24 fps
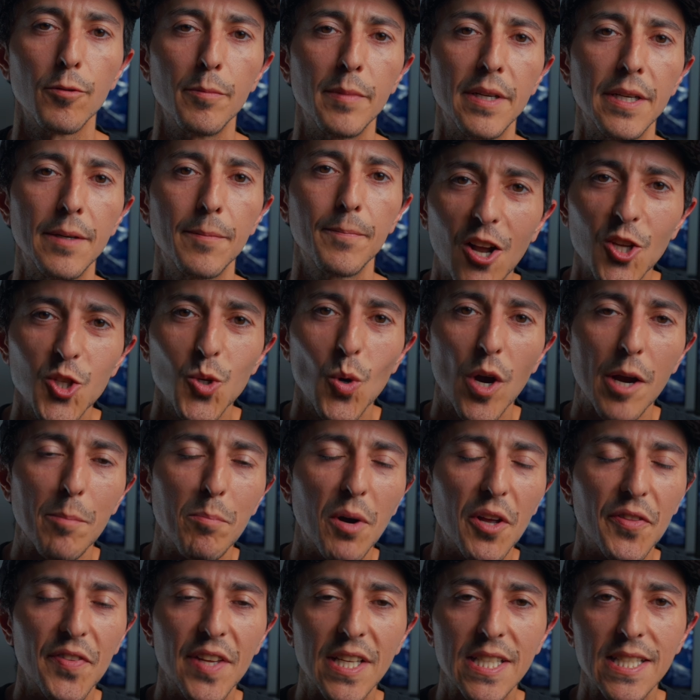me. Also, I
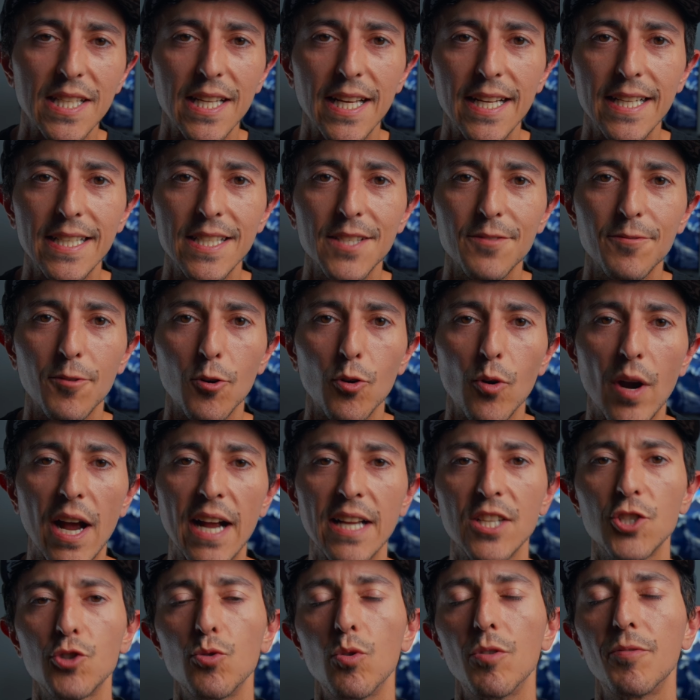bought this lens for
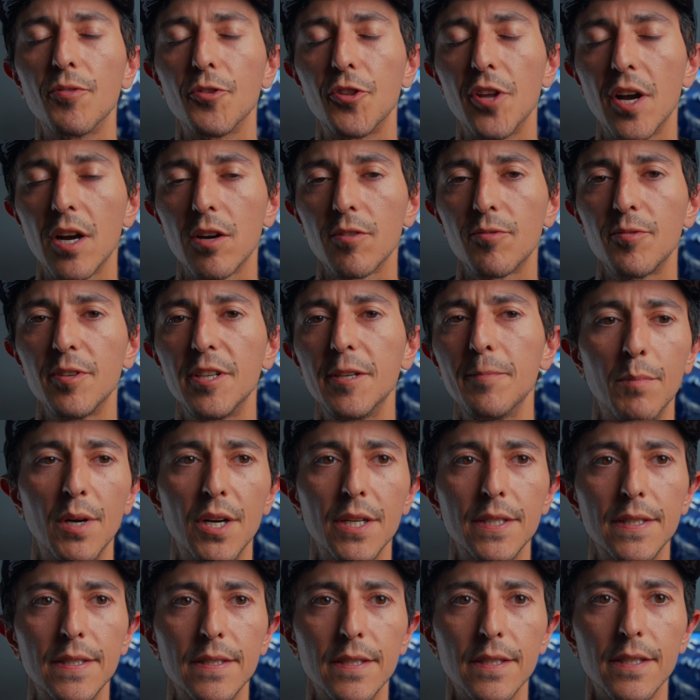astrophotography,
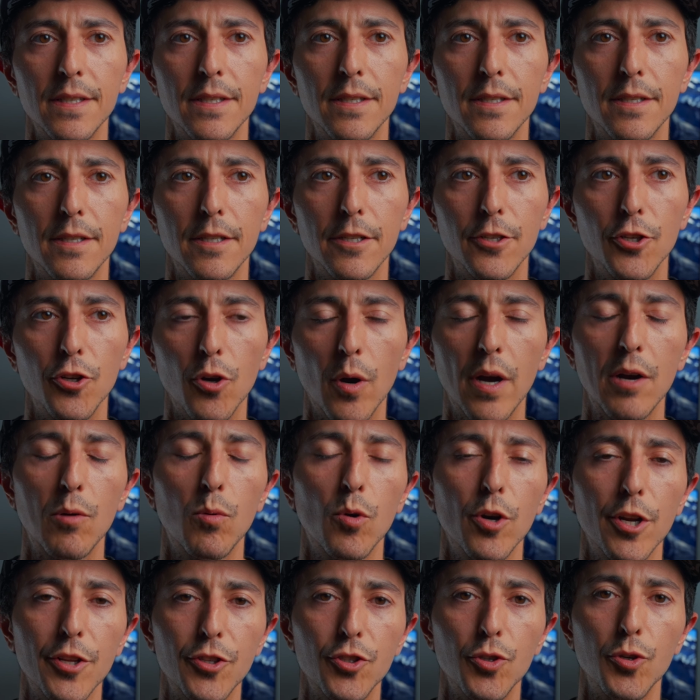but I
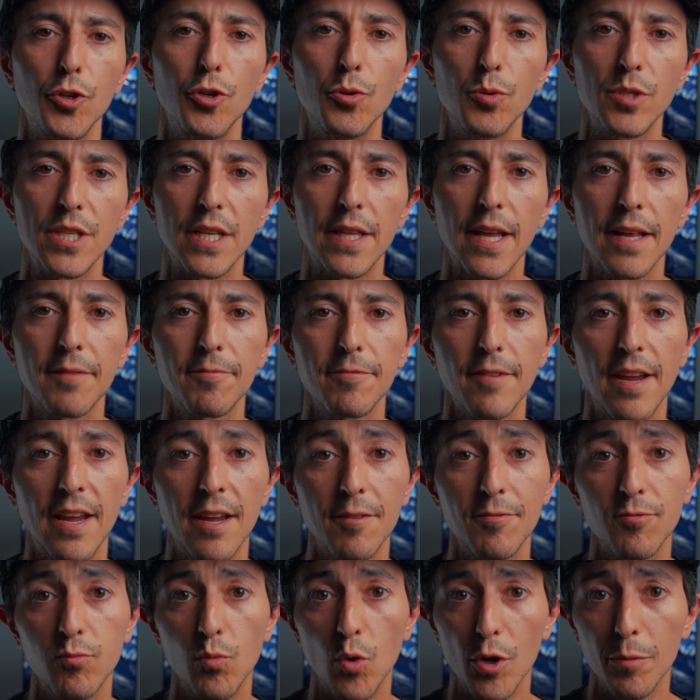wanted to use it at
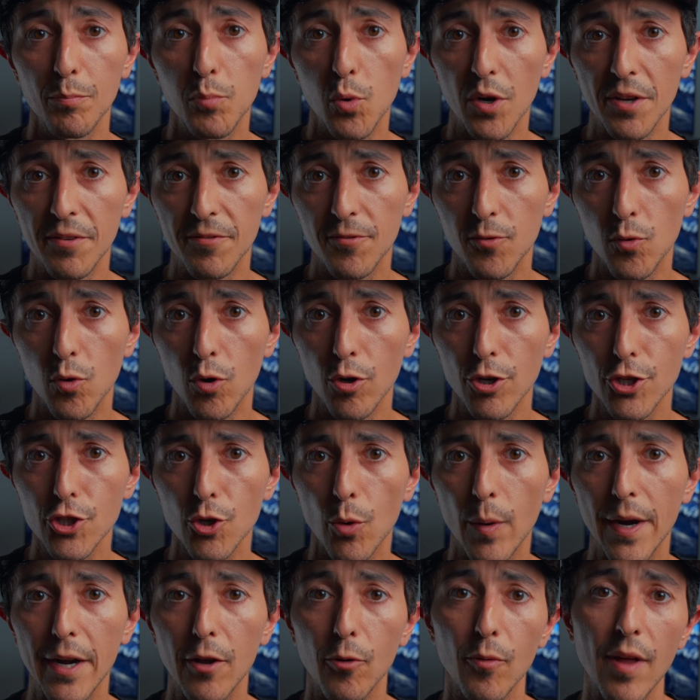f1.4
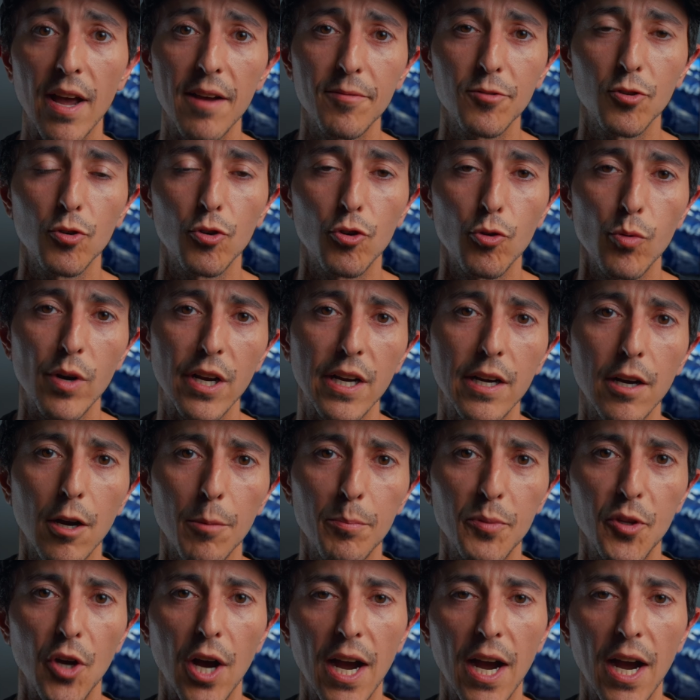so I don't have to crank up the